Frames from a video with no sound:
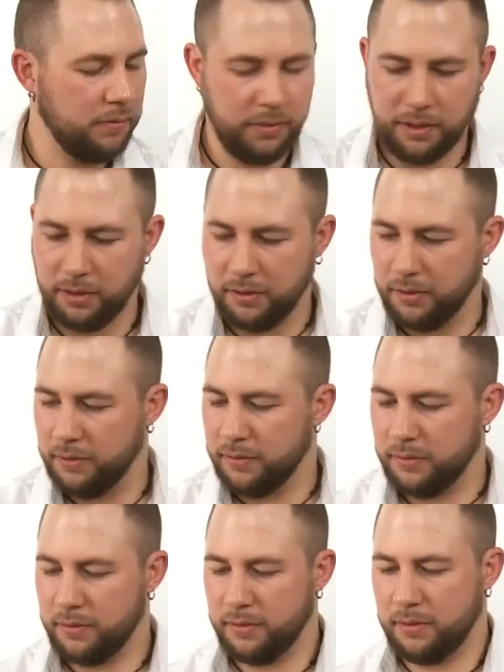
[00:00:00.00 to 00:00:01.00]
We're gonna
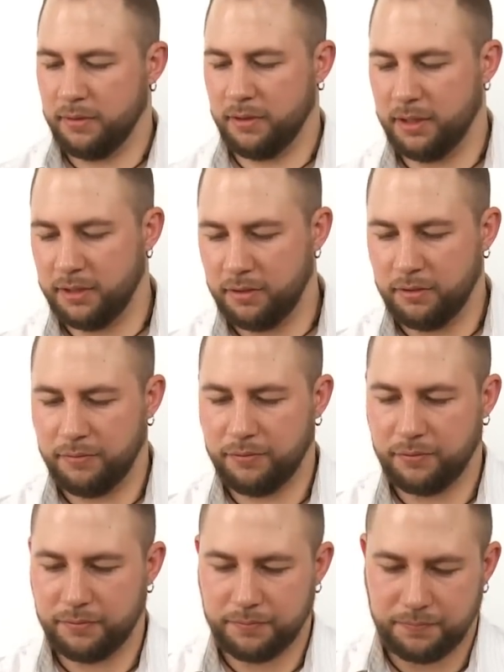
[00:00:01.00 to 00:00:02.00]
cut that
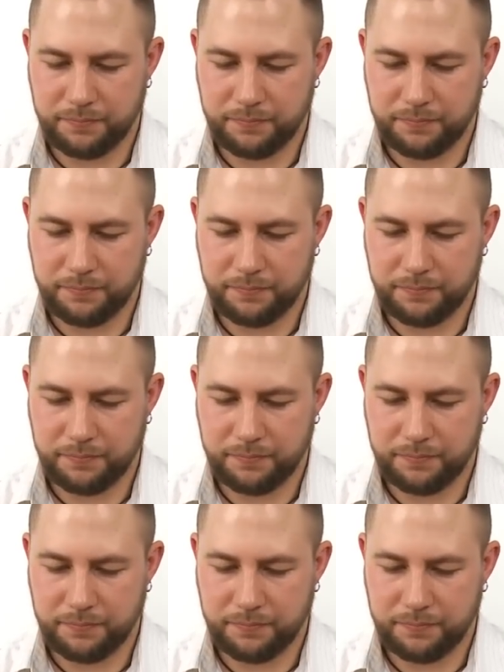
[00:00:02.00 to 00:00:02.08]
off.